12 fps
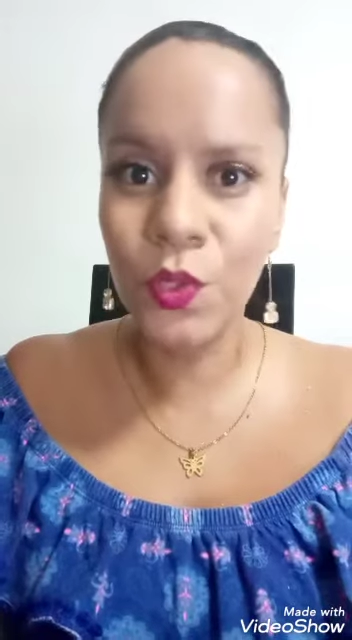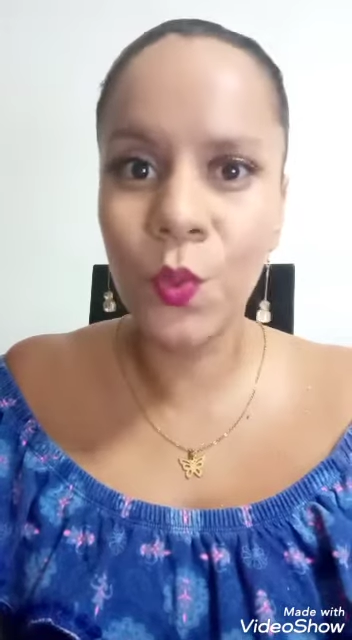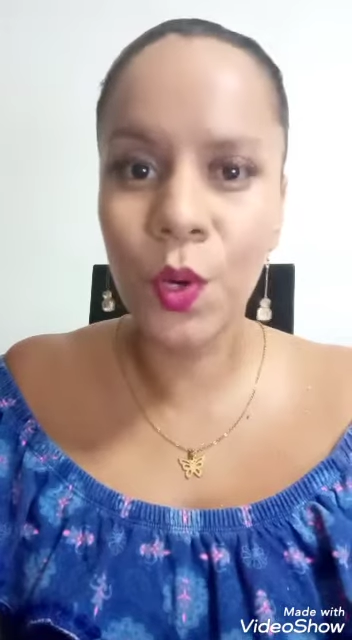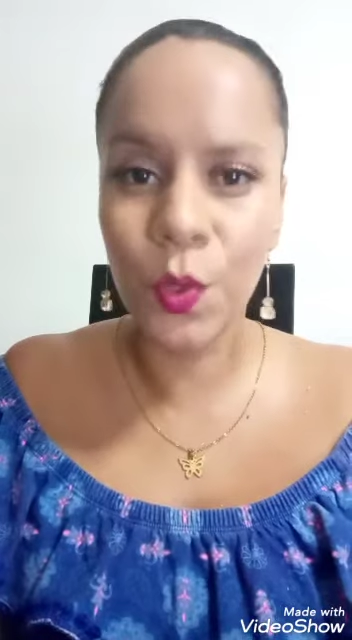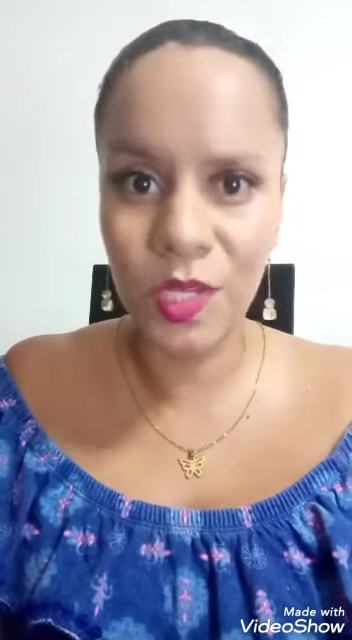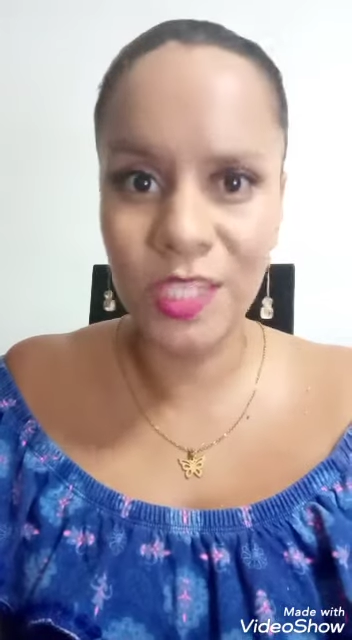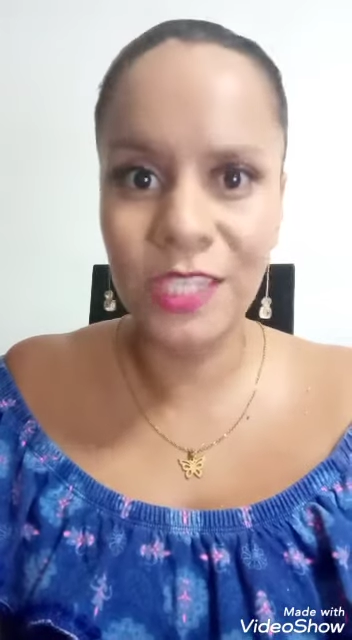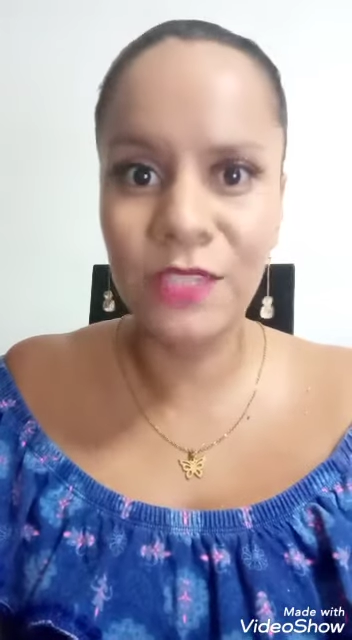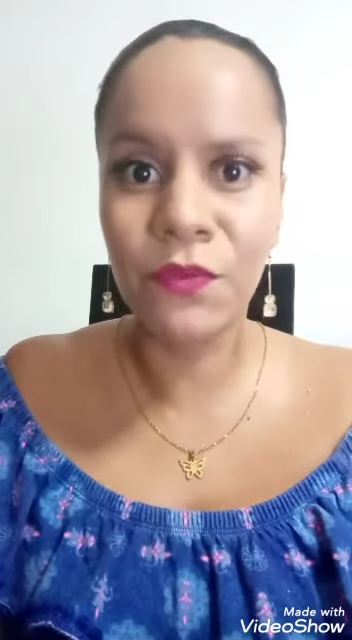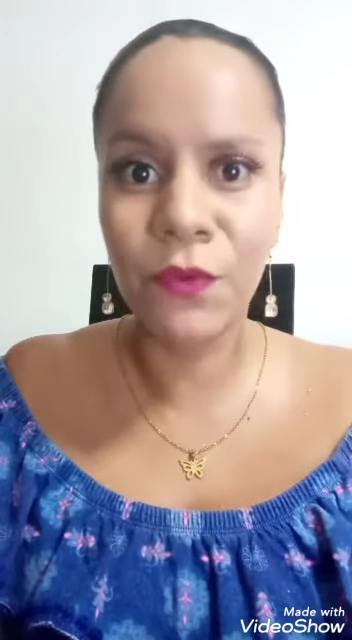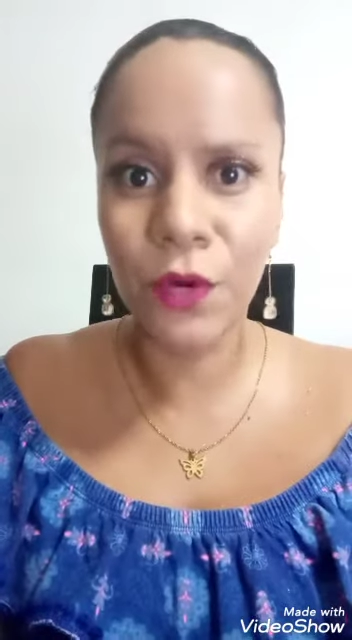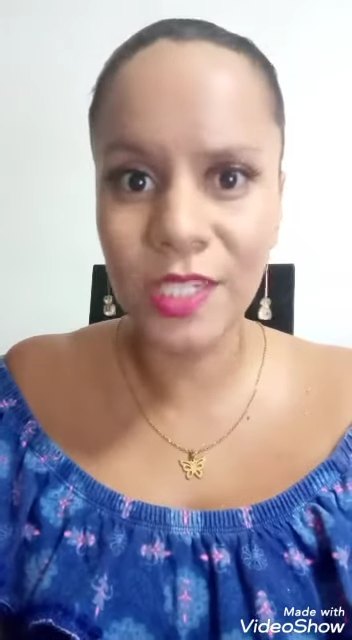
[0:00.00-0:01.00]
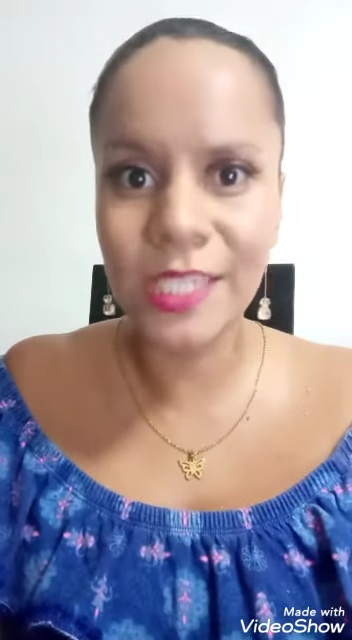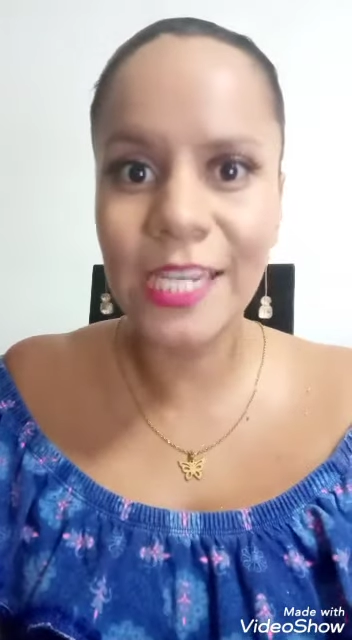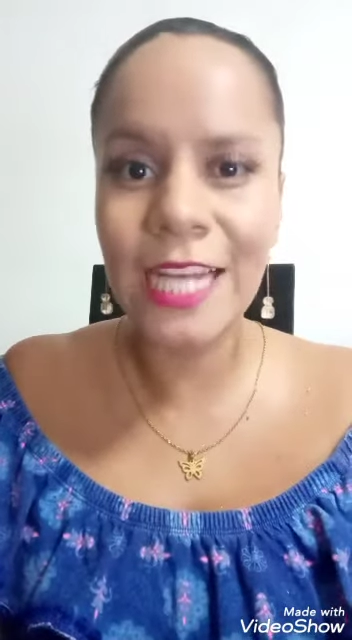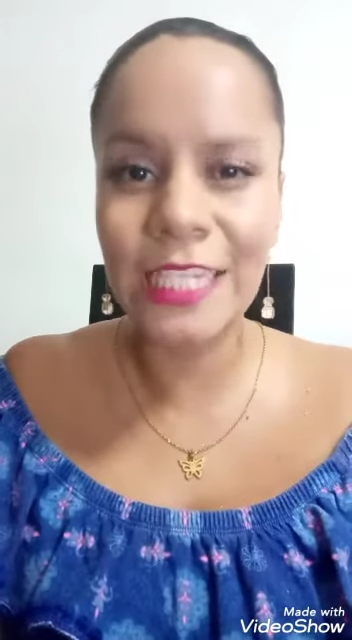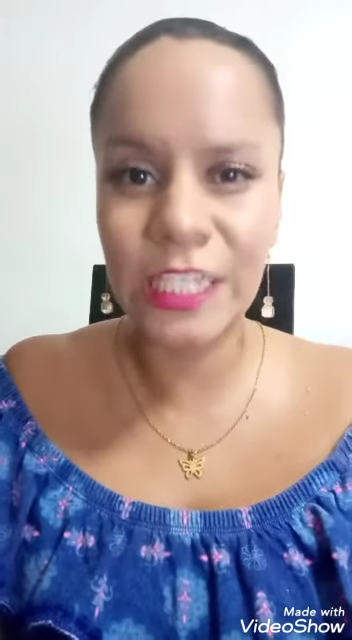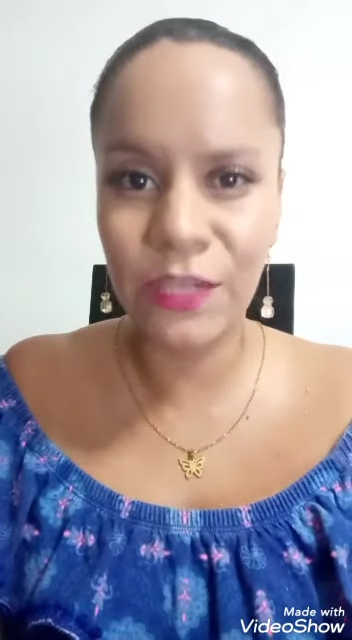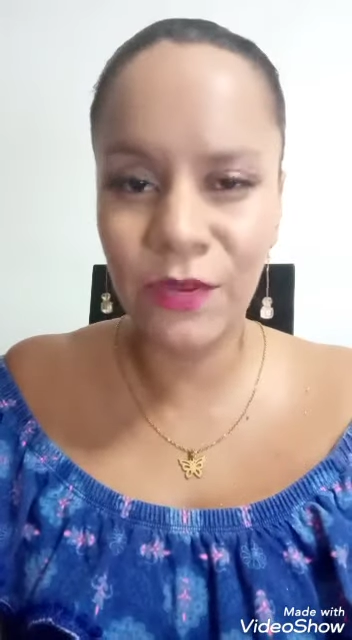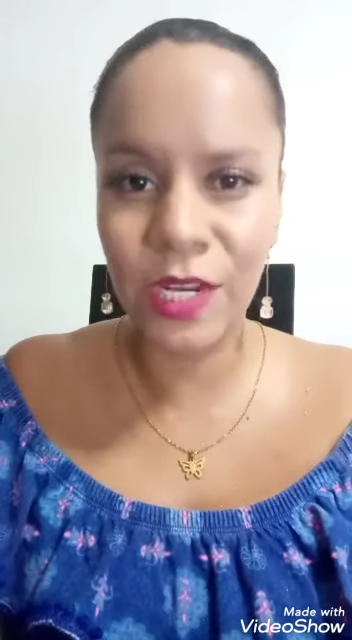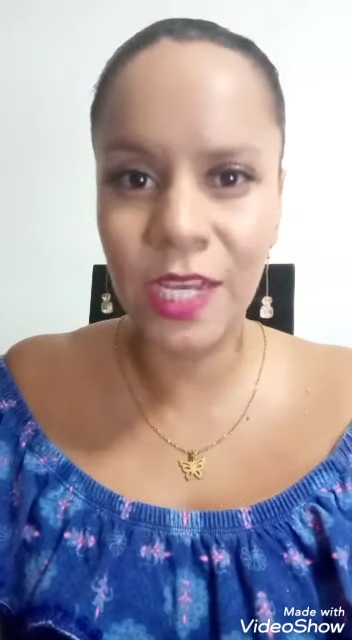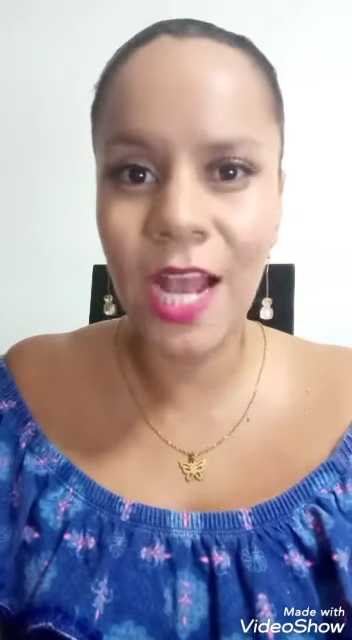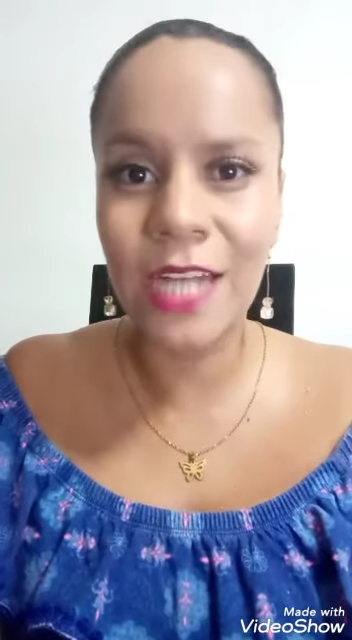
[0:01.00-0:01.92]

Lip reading: to work with this first activity,